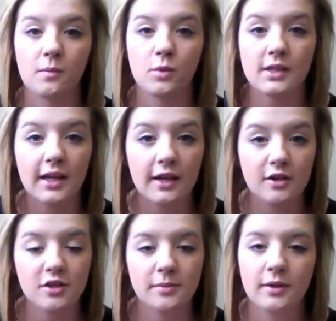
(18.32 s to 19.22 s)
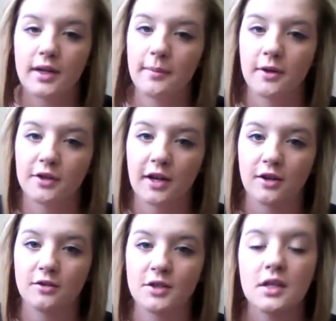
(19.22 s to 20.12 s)
wood letters to put up on your
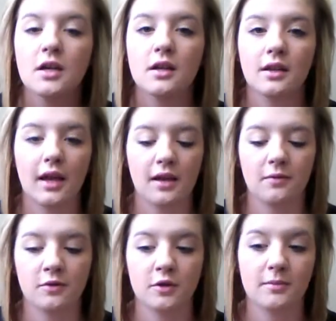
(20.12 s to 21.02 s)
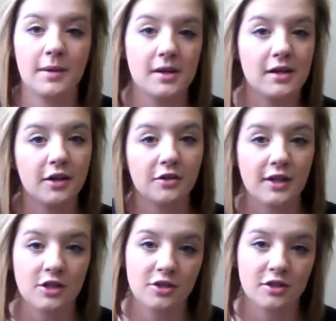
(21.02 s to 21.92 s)
house, like for maybe a
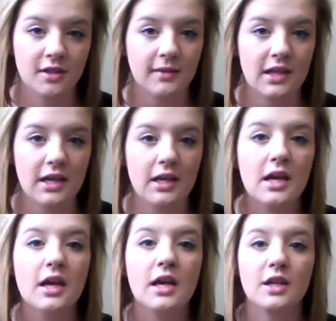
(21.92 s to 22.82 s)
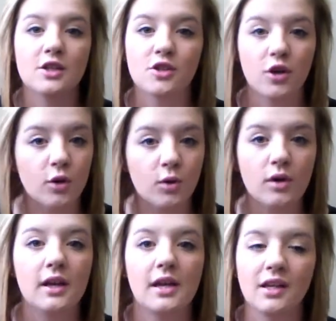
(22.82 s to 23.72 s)
decoration or something. It's
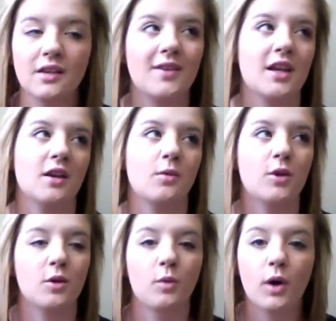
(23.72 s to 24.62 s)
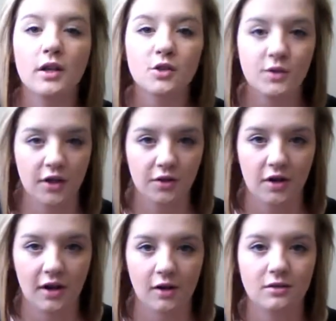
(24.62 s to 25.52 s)
so inconvenient when you want to
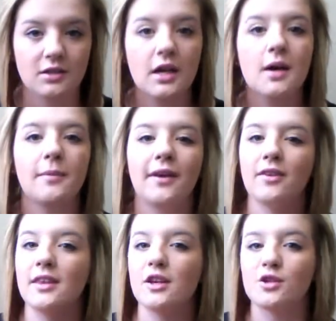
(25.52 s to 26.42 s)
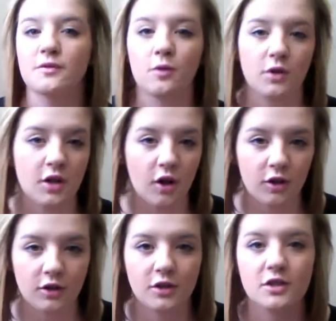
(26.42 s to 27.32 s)
decorate your house, but everything is $40,
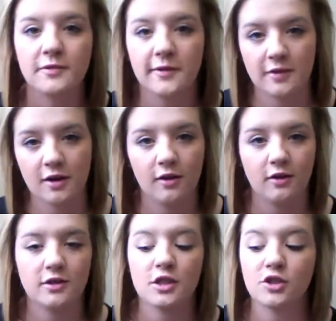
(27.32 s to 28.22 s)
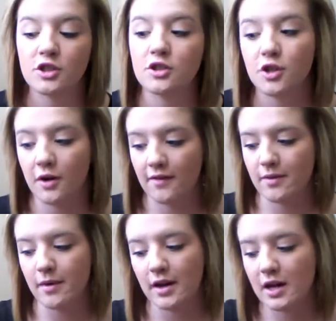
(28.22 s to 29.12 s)
$50, and you just don't have
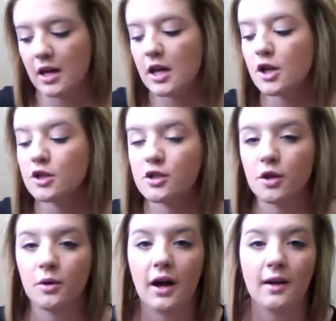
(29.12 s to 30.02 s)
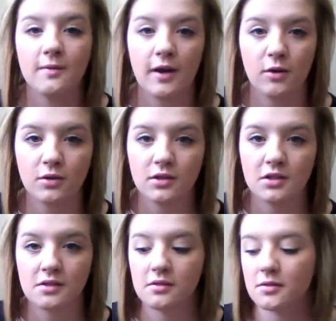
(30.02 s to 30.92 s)
the money. So I found
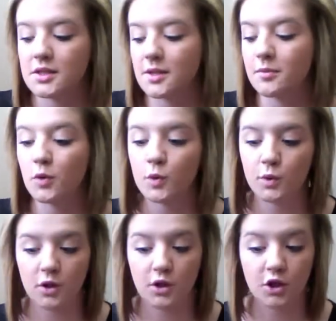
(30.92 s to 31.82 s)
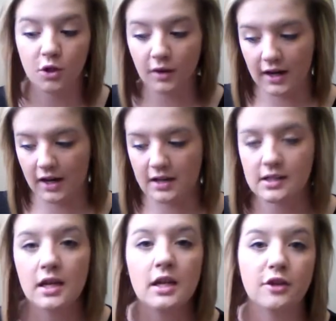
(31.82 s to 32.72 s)
some cool, cute ideas
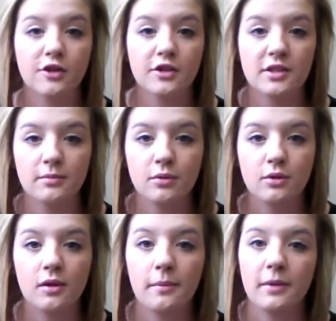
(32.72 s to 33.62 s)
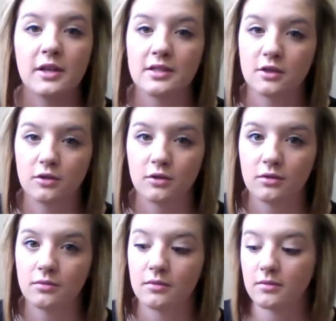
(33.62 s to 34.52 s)
that are simple, but
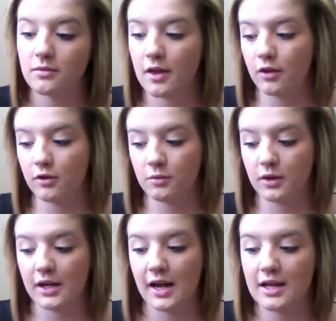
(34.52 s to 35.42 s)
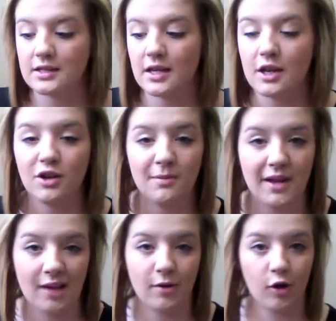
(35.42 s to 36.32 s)
still they look really nice, and you can
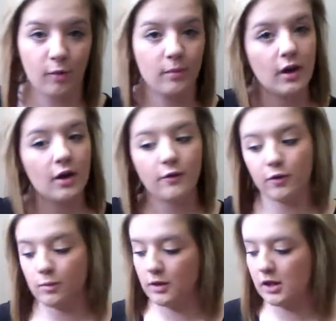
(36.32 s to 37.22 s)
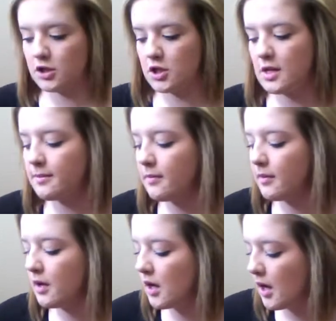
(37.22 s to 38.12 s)
make them at home for really cheap.
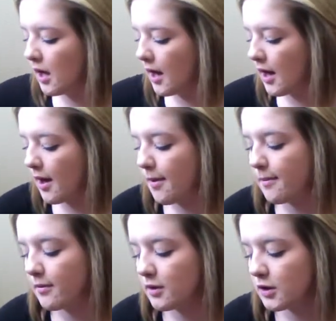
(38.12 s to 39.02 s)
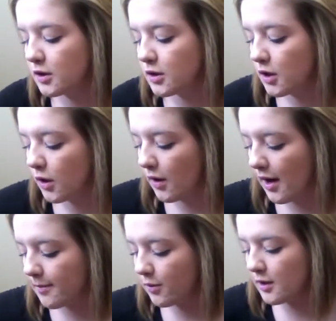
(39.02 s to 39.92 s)
Um, so
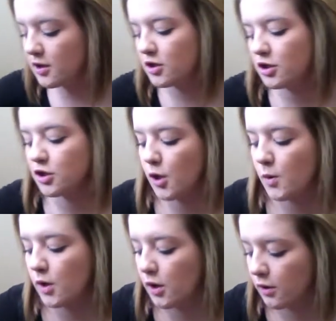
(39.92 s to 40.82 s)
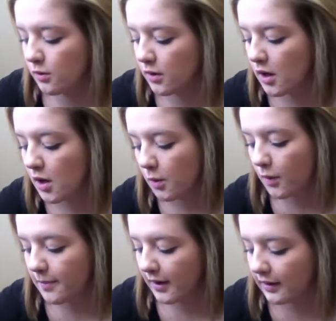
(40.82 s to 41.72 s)
I'm going to just show you
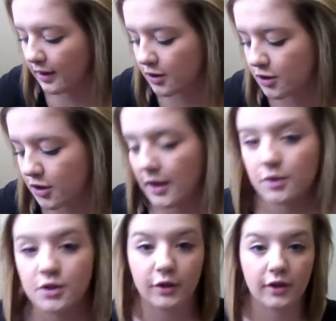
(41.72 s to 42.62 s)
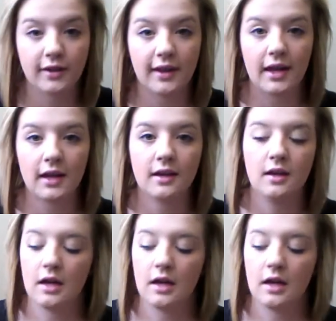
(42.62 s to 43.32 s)
what my letters turned out to look like.